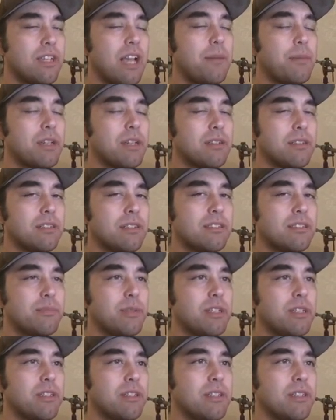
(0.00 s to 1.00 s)
chemically
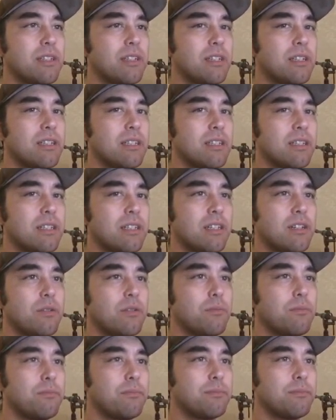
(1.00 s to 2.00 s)
speaking, and
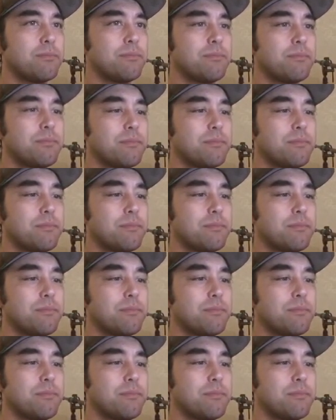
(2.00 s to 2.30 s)
um,